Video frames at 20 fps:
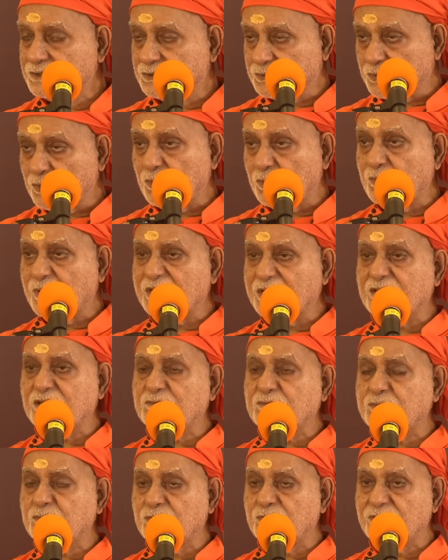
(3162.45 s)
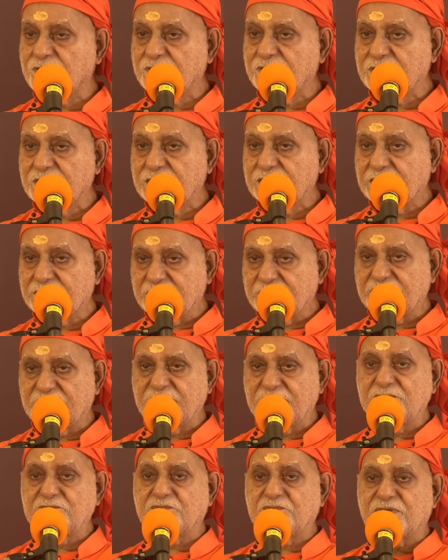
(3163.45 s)
so wonderful, that
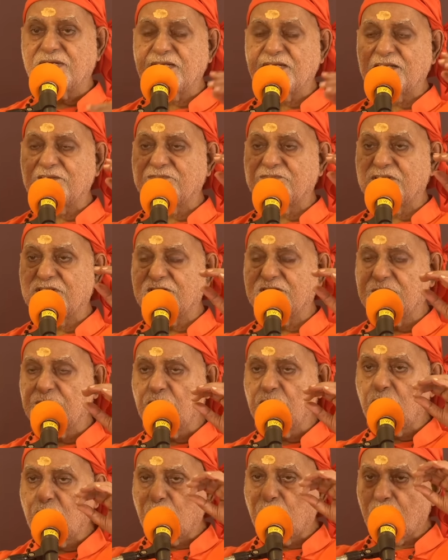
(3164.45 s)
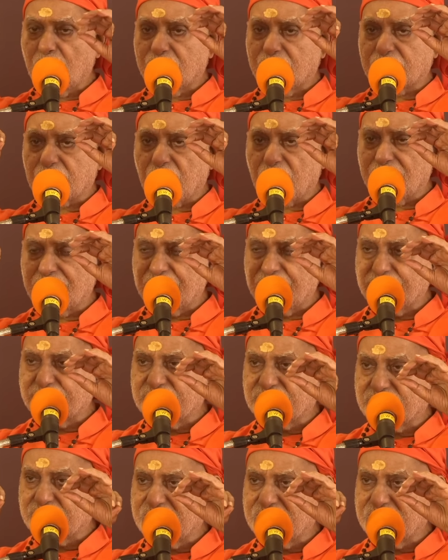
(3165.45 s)
in front of it, no problem